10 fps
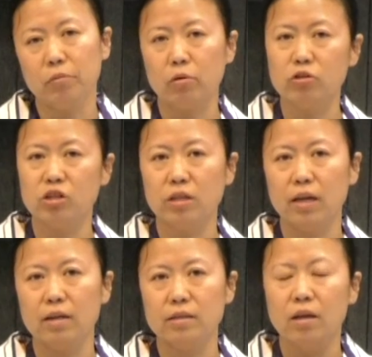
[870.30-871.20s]
the ocean,
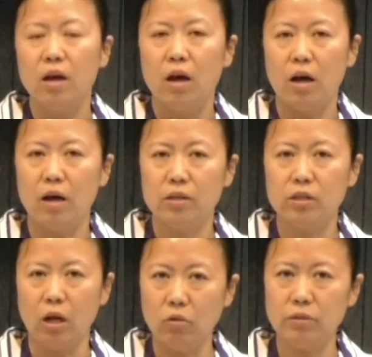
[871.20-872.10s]
has
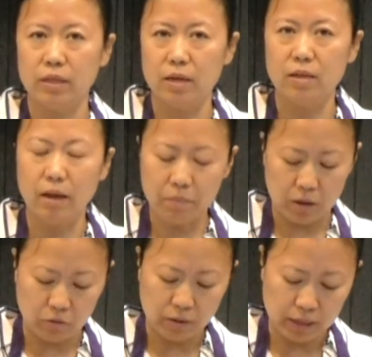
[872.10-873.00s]
salt in them
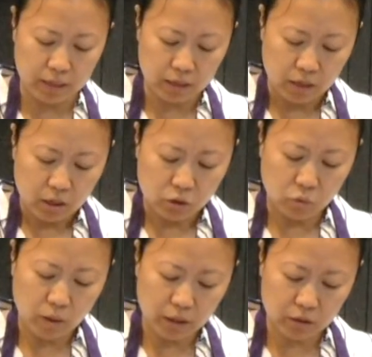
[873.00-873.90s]
already. So
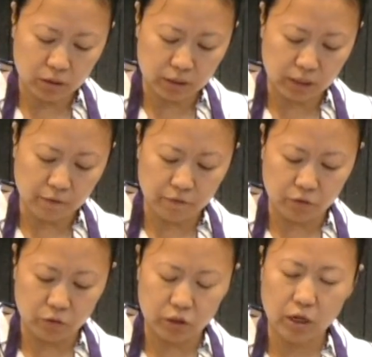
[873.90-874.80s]
when you cook
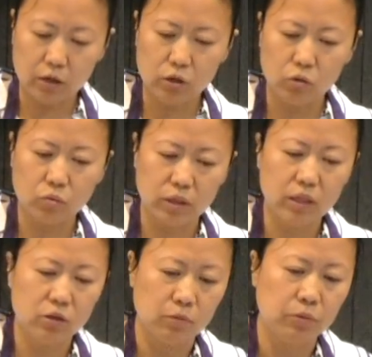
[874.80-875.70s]
seafood, you generally don't
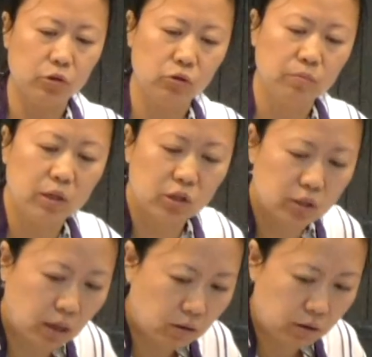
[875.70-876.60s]
need to put too much
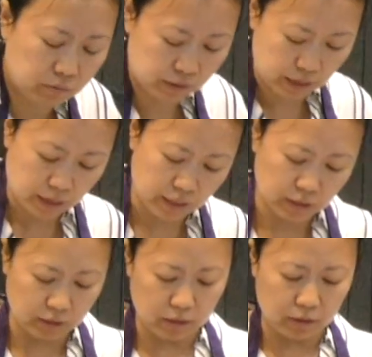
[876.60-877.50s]
salt
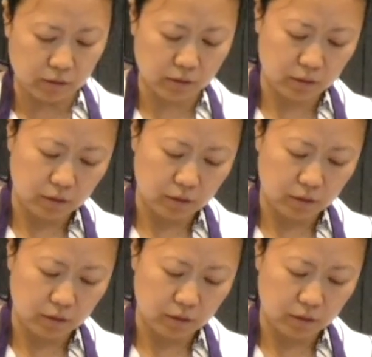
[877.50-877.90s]
as it is.